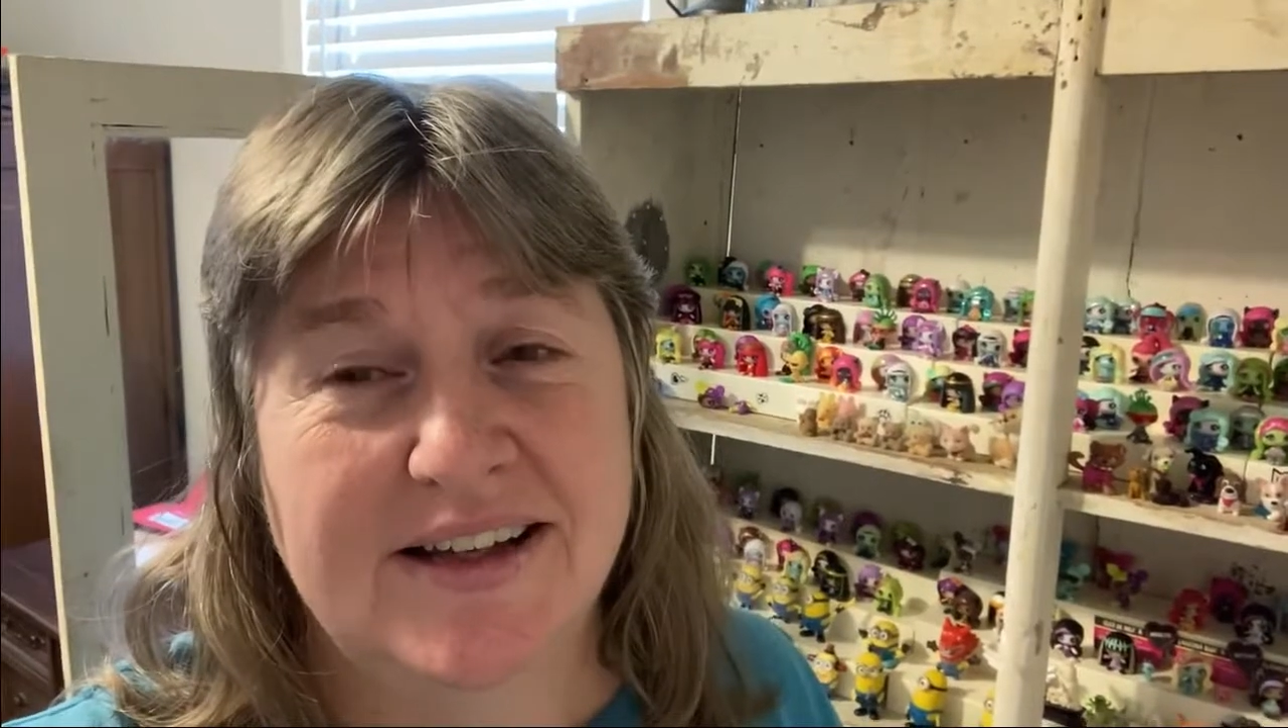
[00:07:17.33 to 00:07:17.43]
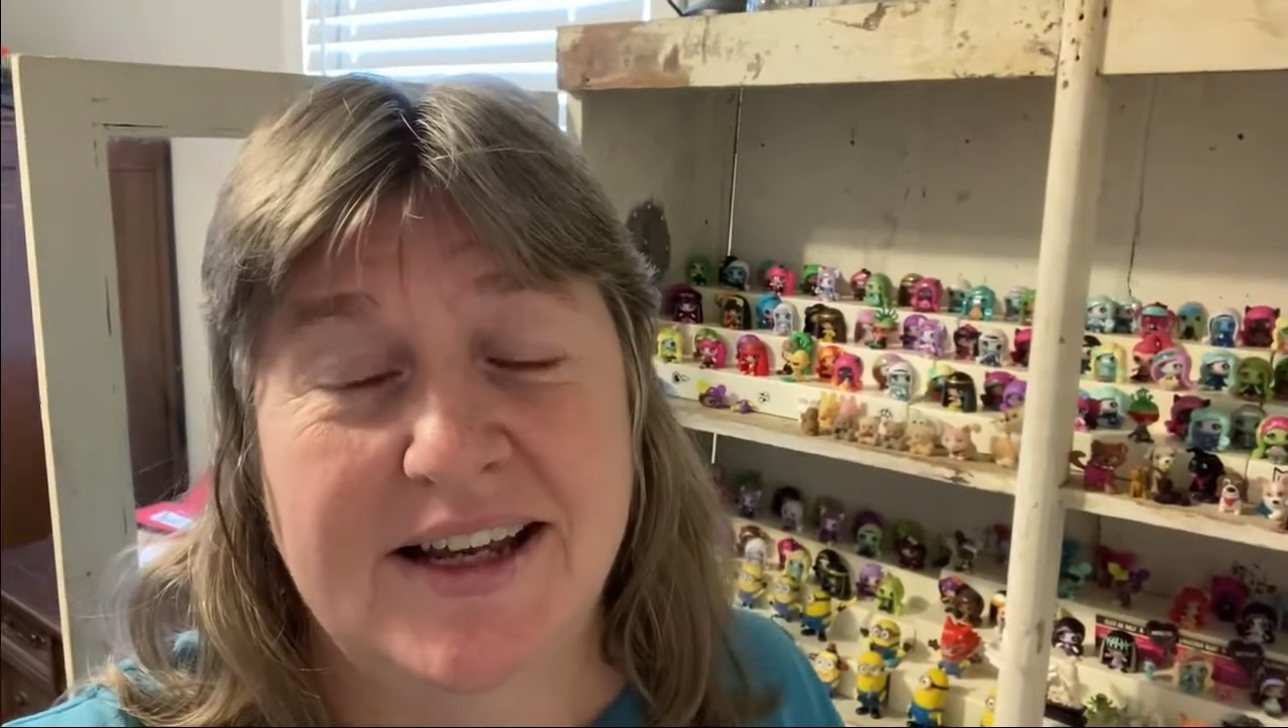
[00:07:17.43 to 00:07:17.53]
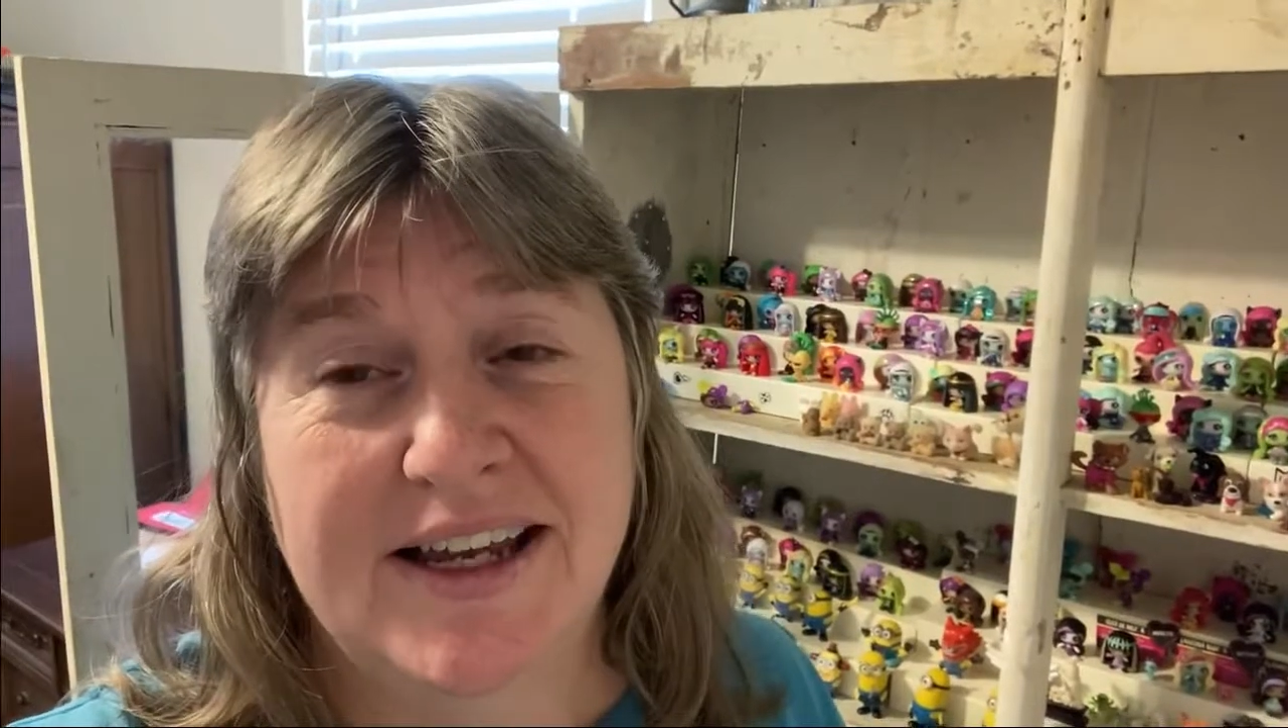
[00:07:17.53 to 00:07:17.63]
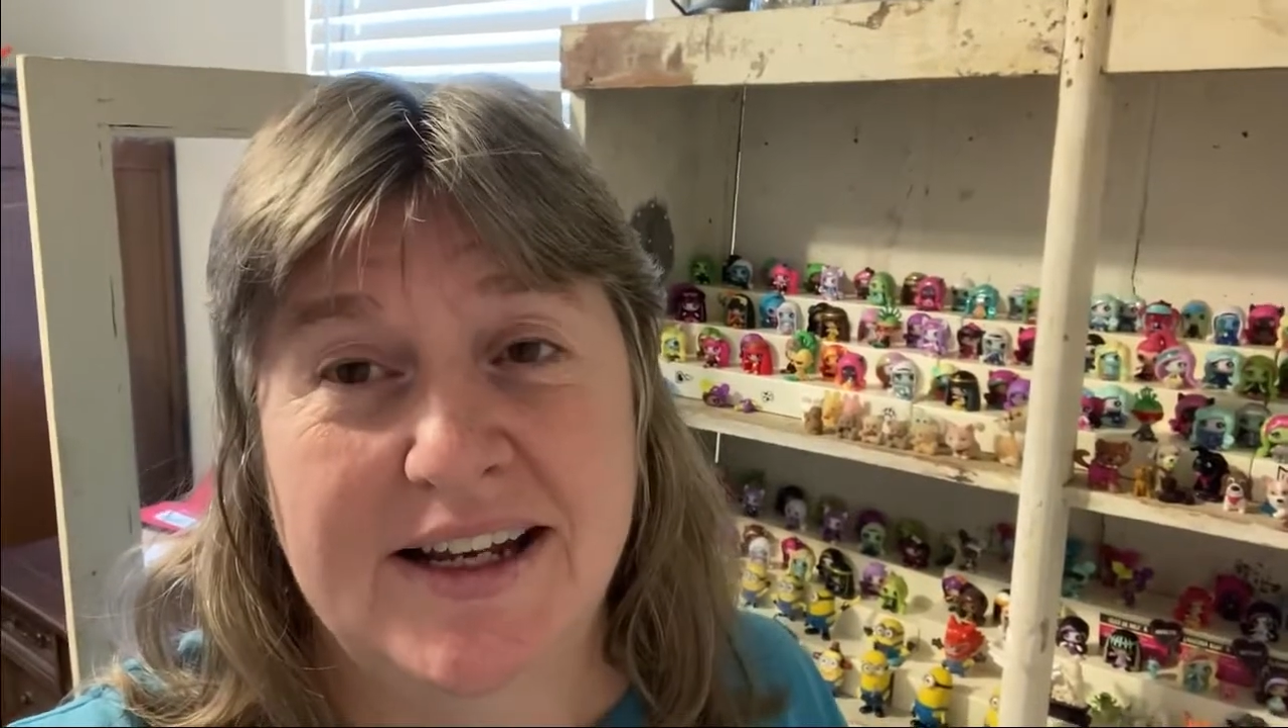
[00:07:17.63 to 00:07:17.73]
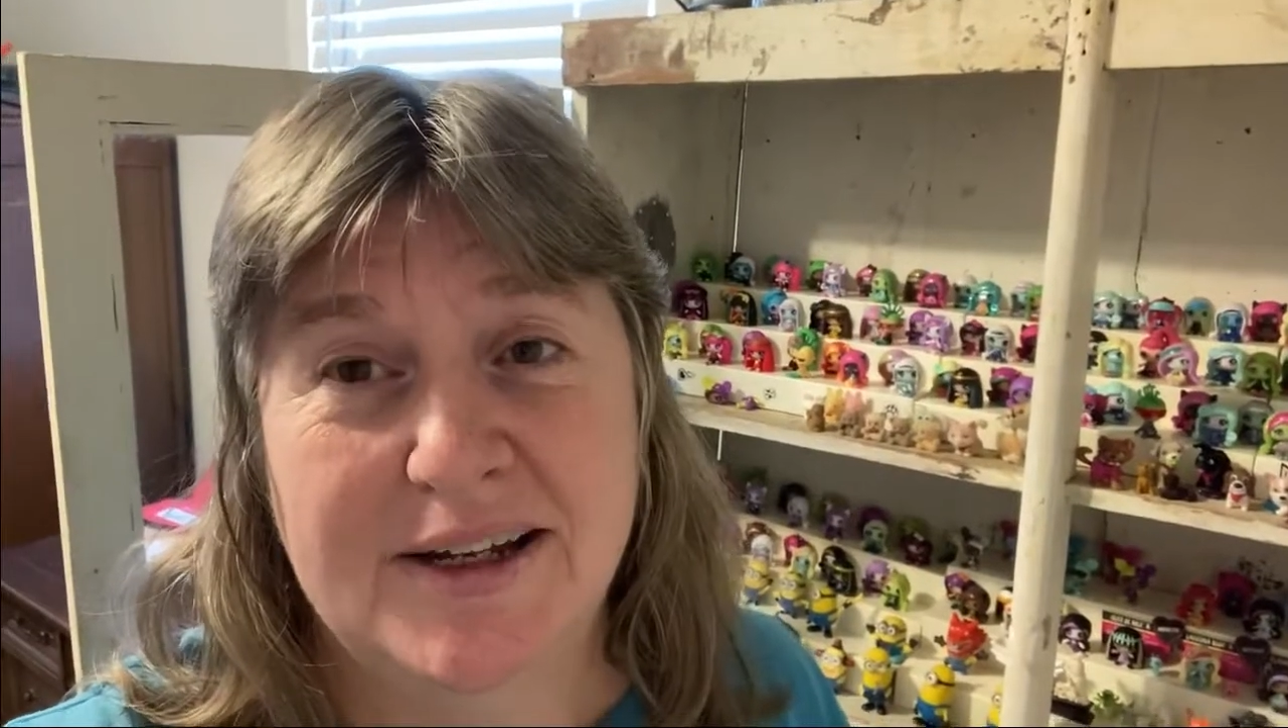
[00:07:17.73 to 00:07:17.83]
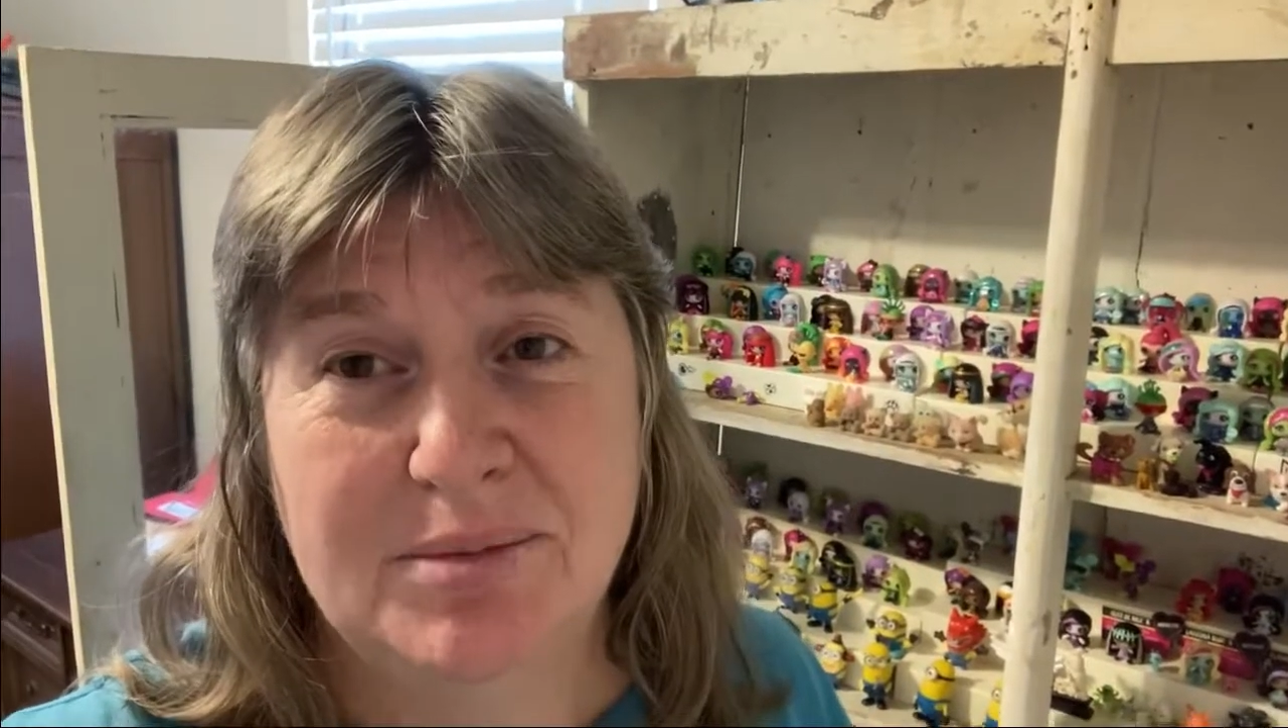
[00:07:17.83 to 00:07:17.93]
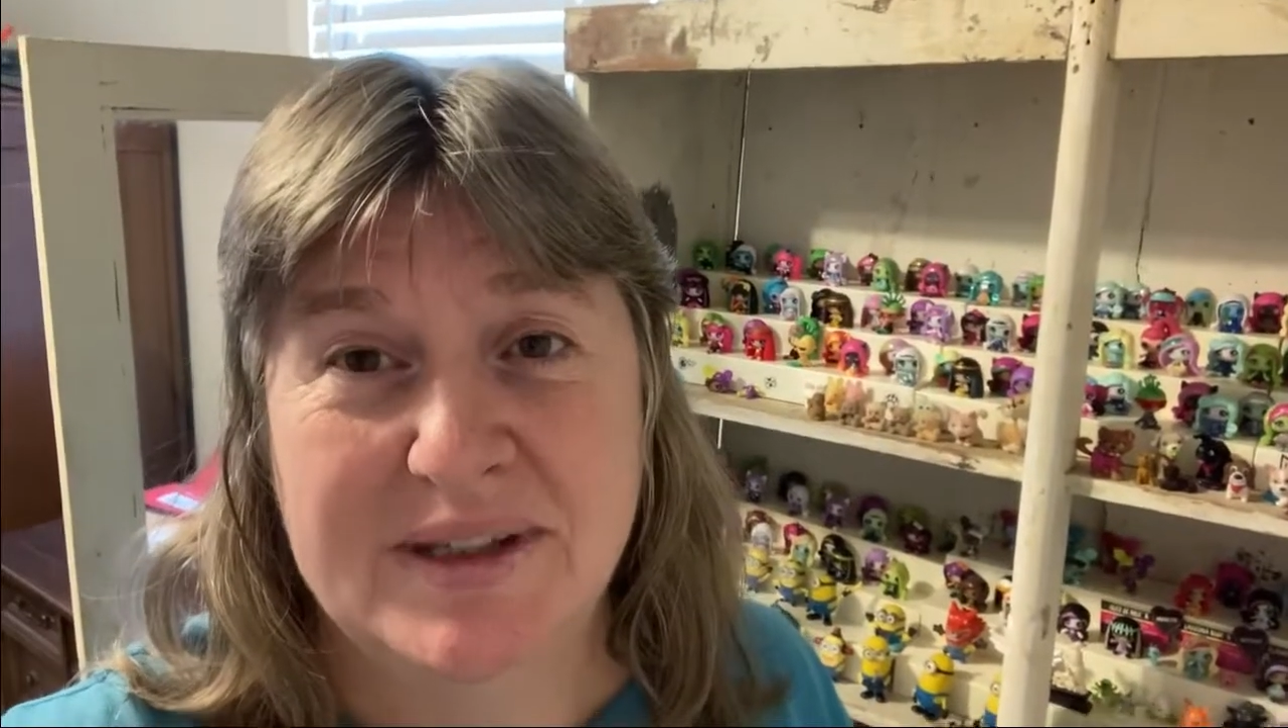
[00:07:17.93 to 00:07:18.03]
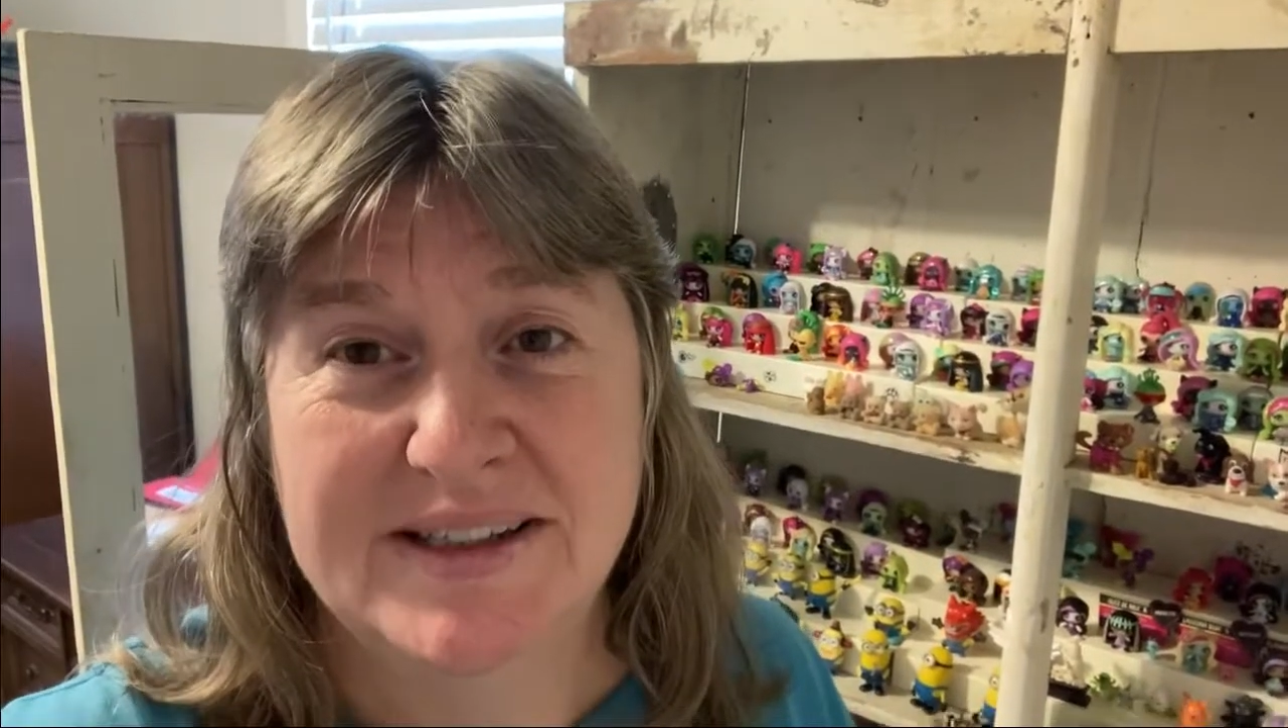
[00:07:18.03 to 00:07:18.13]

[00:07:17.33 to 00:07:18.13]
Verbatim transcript: Can't help it.